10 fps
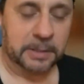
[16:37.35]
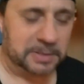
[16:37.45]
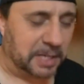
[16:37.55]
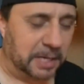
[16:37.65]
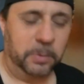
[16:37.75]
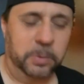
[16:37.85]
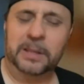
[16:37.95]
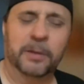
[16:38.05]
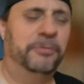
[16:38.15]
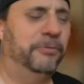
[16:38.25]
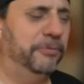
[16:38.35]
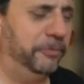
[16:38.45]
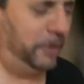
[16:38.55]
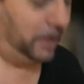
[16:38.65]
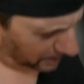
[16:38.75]
I was like, what the
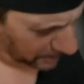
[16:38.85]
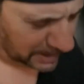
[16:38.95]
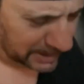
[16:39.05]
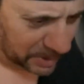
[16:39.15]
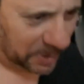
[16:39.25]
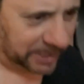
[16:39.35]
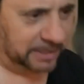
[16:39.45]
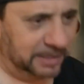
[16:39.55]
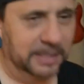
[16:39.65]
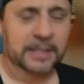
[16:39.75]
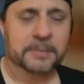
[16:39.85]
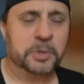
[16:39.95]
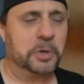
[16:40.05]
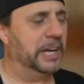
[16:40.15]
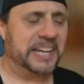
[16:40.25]
fuck are they doing?
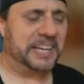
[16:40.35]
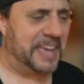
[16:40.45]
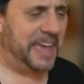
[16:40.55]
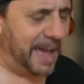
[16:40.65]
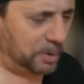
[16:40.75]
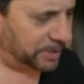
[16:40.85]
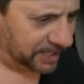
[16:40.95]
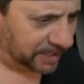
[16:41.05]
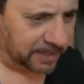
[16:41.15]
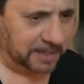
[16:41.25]
Trying to count it.